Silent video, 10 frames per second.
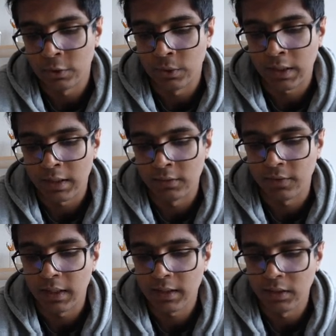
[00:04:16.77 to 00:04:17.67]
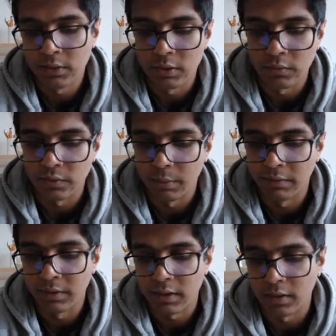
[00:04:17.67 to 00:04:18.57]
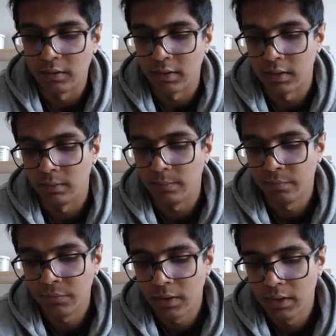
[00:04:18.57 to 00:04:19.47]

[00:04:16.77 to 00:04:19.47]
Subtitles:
so I can factor out 2 from every single term.